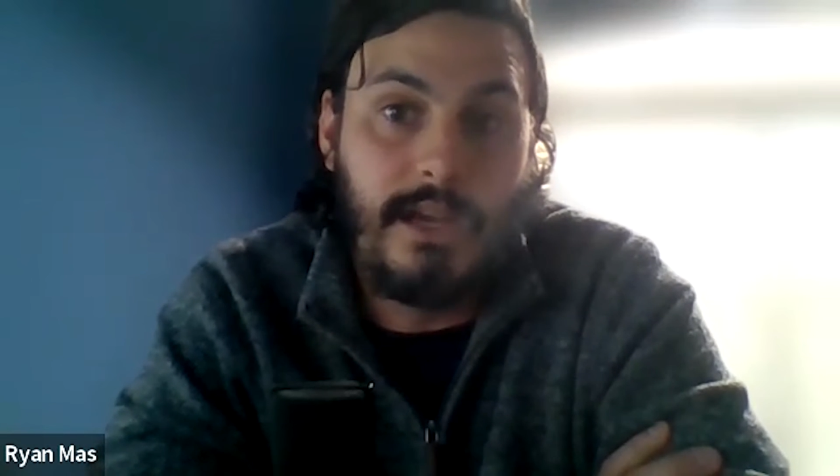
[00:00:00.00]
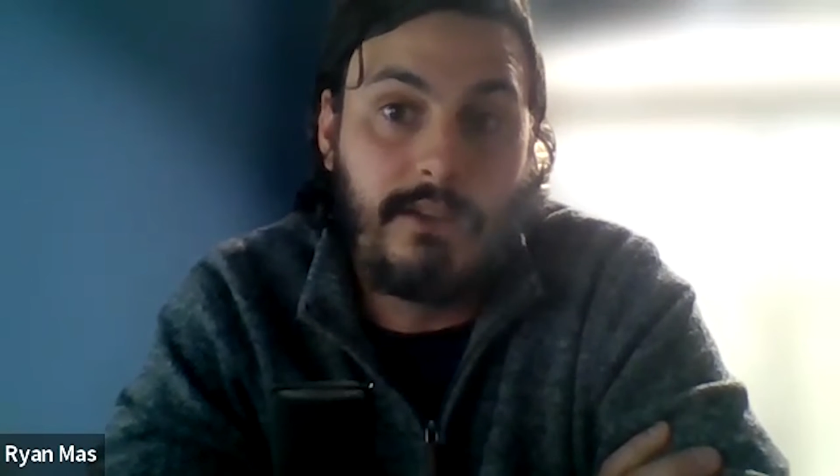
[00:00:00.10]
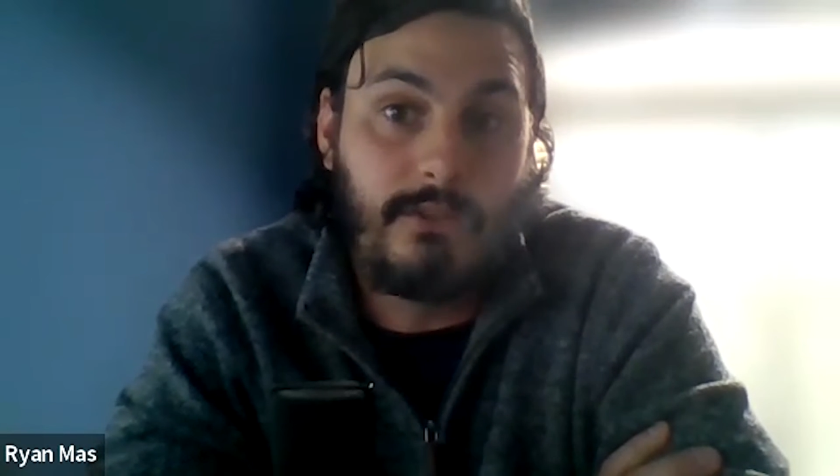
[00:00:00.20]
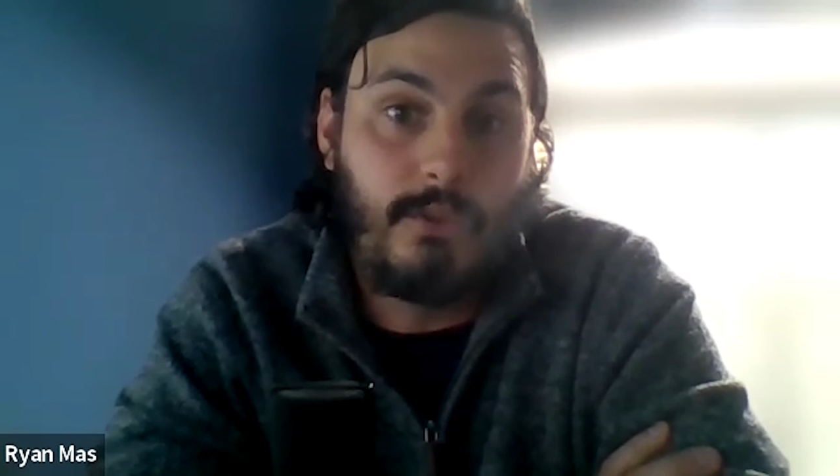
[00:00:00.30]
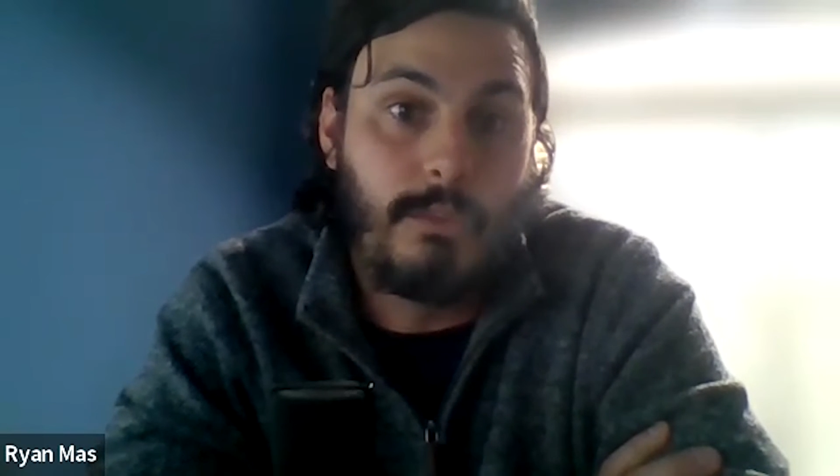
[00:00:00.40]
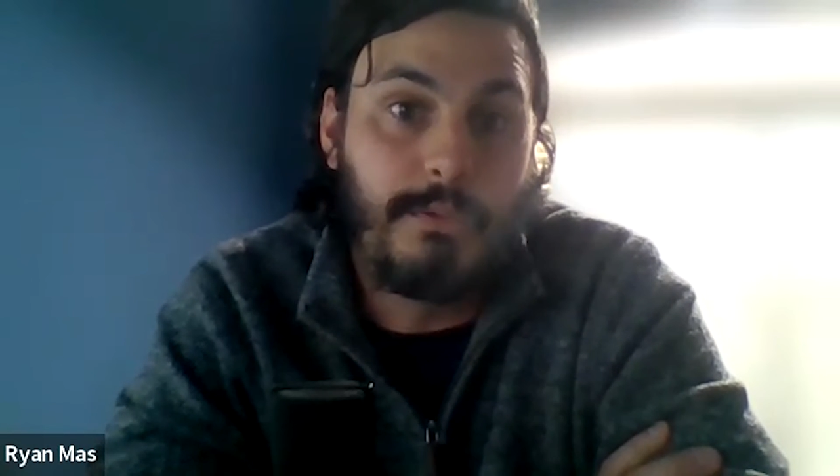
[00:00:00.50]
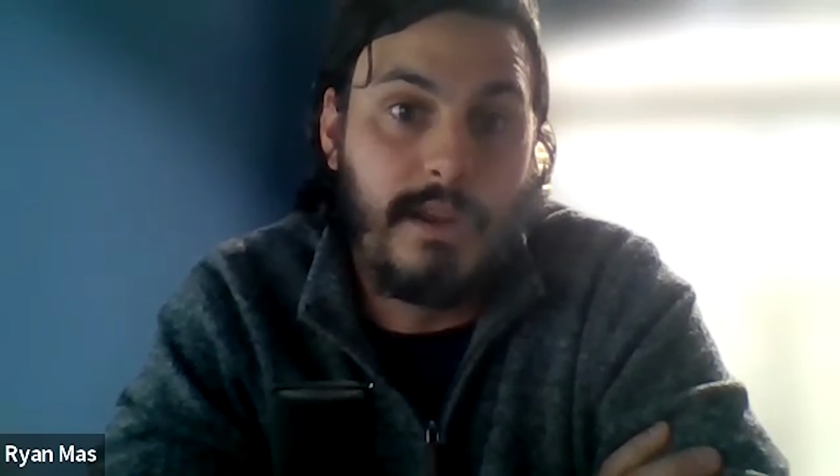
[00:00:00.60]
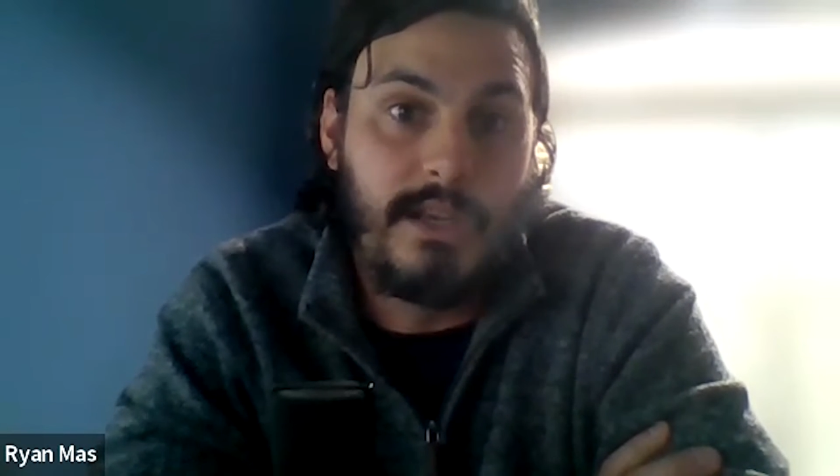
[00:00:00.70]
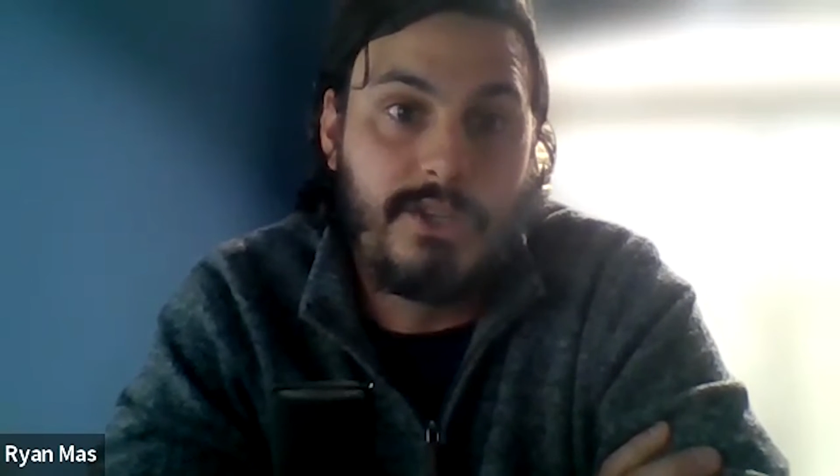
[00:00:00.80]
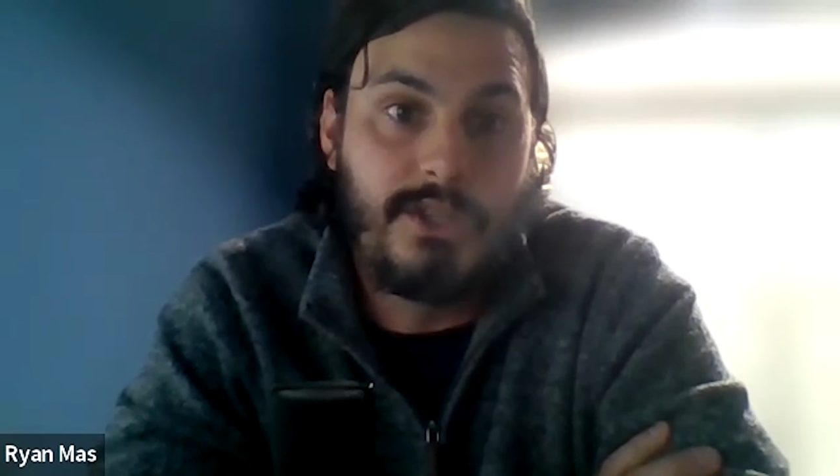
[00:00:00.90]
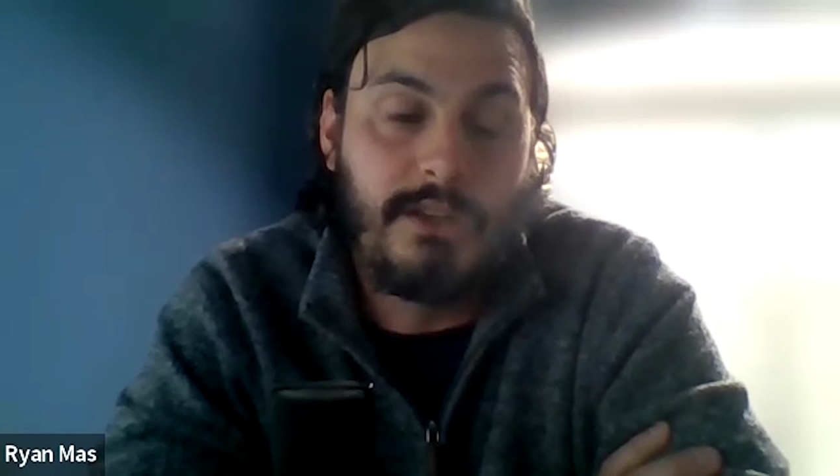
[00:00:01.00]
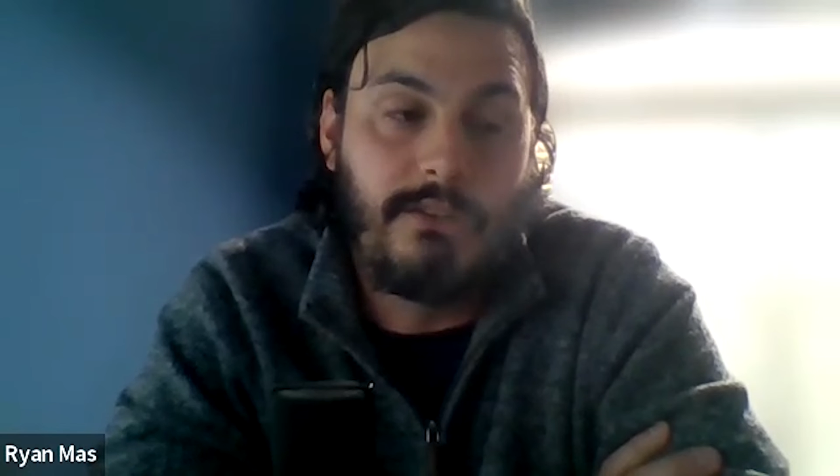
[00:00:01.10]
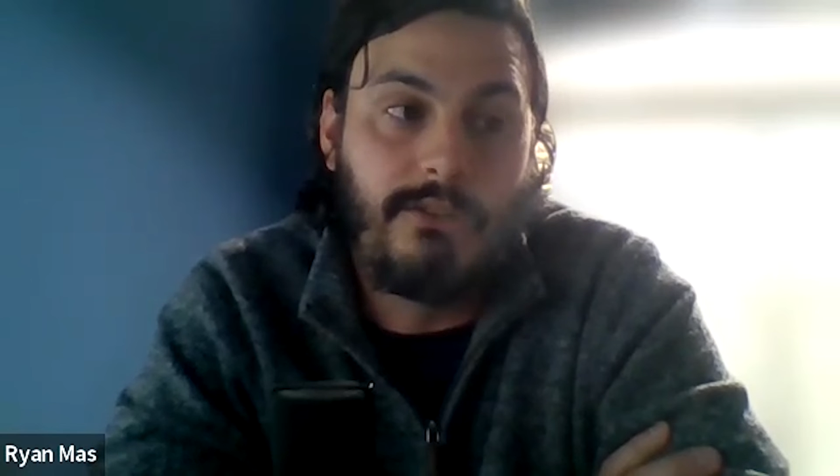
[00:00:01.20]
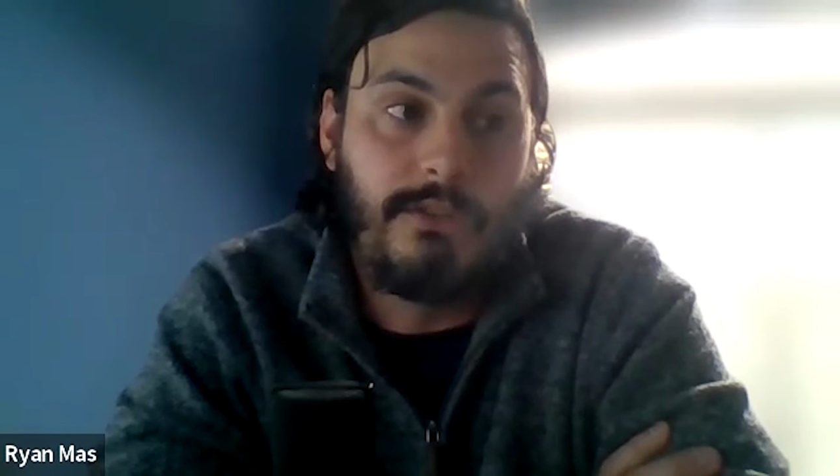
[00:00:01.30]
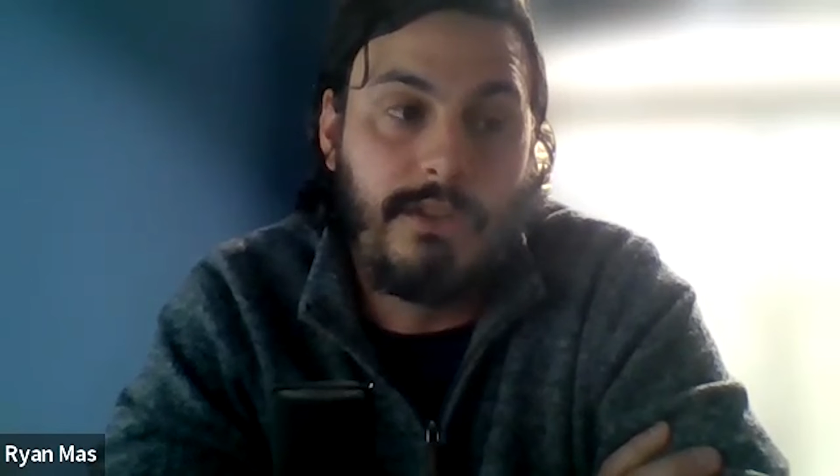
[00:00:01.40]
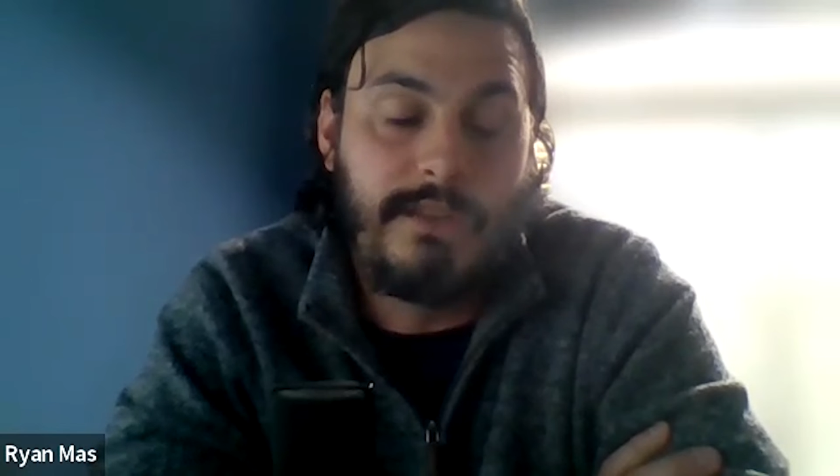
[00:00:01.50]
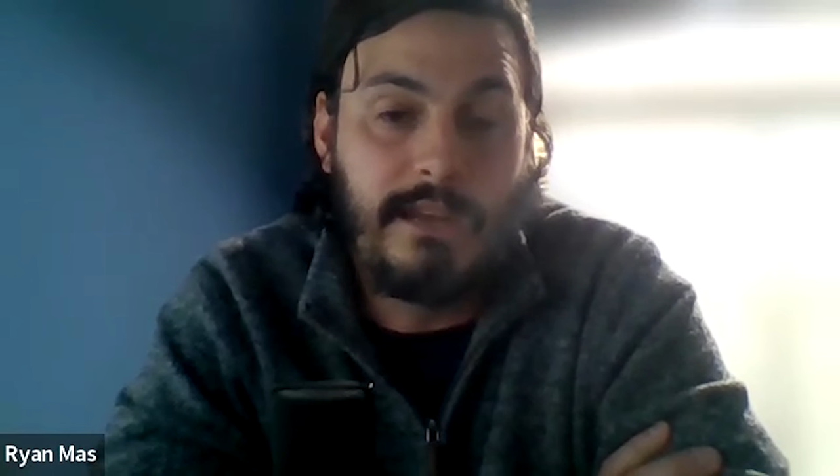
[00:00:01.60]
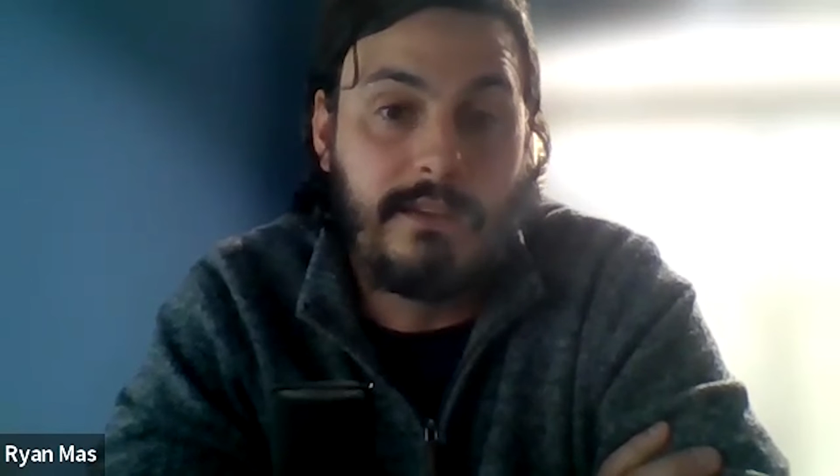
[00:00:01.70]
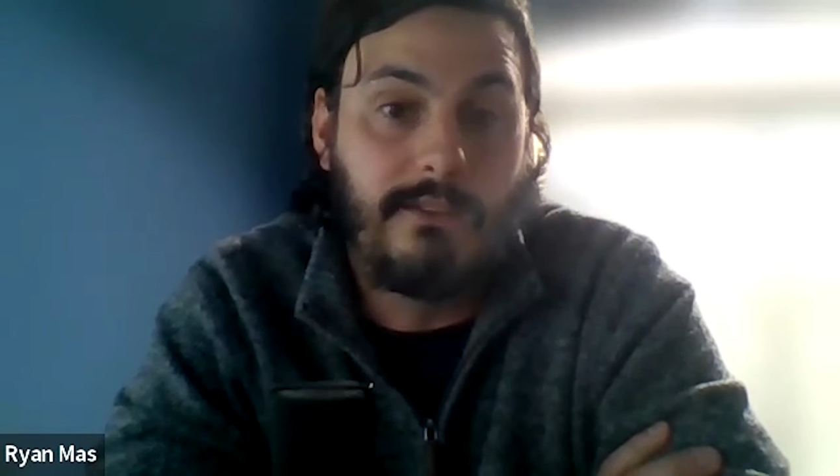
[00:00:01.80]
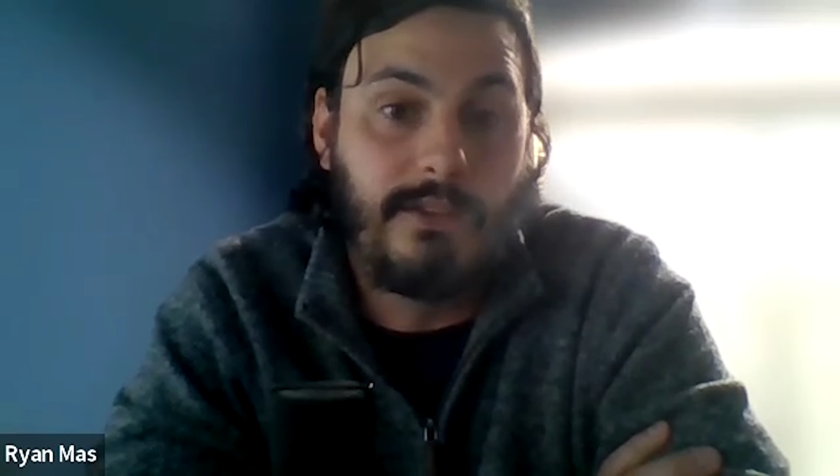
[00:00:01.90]
S corporation so
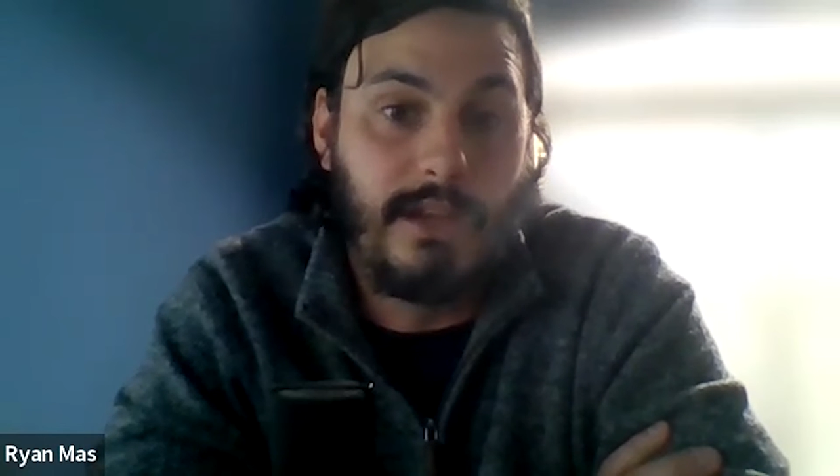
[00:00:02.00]
that does